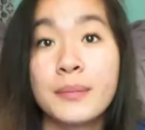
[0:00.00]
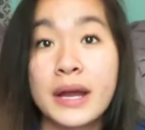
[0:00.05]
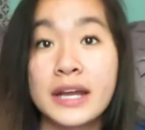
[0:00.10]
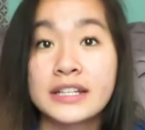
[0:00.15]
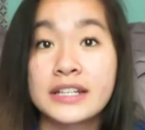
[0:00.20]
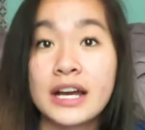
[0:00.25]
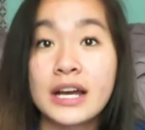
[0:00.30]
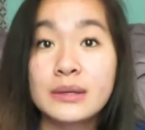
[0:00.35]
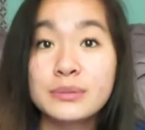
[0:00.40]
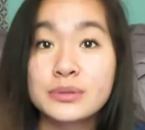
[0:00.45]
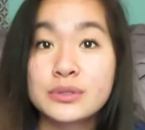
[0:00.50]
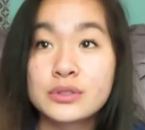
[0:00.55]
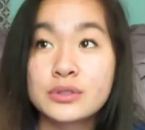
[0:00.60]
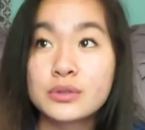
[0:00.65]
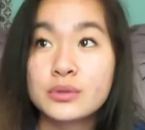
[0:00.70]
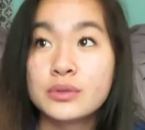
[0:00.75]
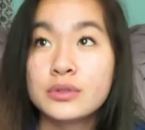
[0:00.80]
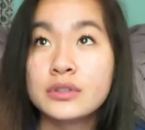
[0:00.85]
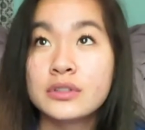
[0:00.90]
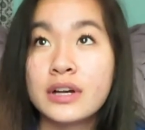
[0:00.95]
My top
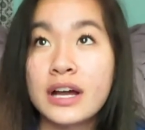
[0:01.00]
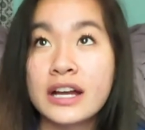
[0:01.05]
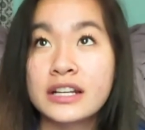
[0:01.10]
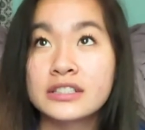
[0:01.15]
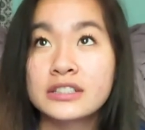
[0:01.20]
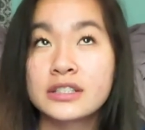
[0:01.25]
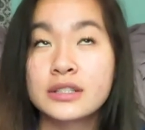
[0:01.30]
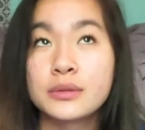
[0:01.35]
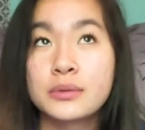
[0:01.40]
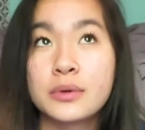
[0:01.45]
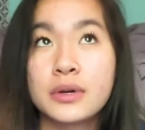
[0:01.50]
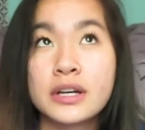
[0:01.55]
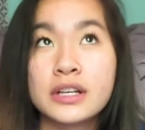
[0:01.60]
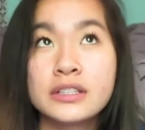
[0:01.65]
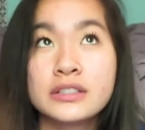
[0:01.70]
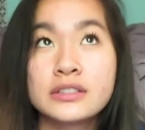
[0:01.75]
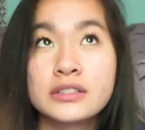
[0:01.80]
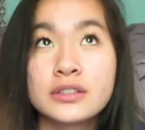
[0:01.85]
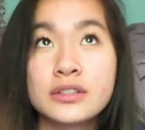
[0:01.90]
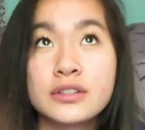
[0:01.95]
school actually
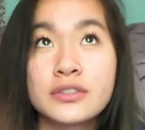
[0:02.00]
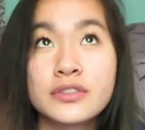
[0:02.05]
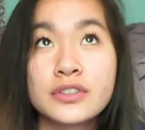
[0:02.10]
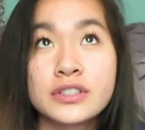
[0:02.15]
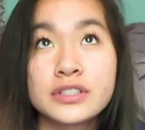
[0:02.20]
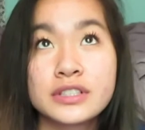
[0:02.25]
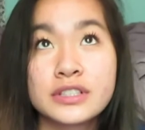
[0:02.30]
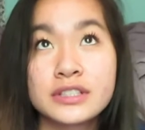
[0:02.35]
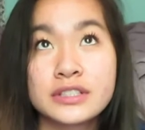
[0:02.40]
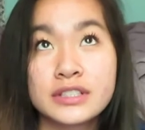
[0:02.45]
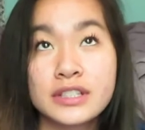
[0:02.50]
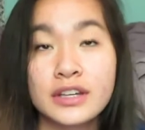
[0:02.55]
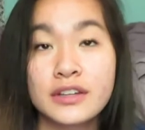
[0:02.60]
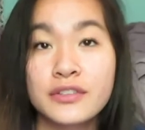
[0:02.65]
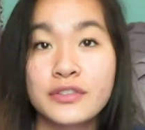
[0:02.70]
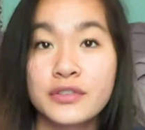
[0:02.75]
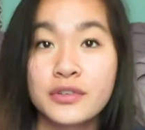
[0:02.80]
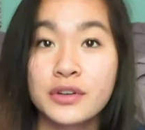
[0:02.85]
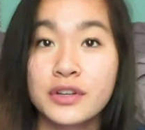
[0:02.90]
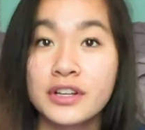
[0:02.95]
was University of
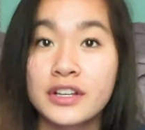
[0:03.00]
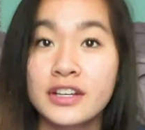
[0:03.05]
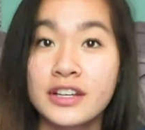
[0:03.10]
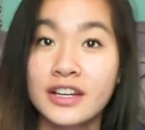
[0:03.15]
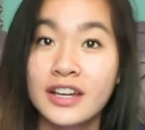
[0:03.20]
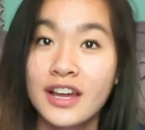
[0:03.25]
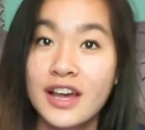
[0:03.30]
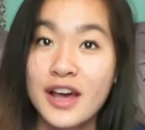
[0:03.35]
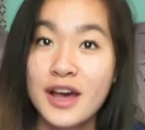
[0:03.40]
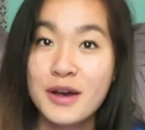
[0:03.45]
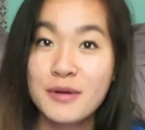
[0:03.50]
South Florida,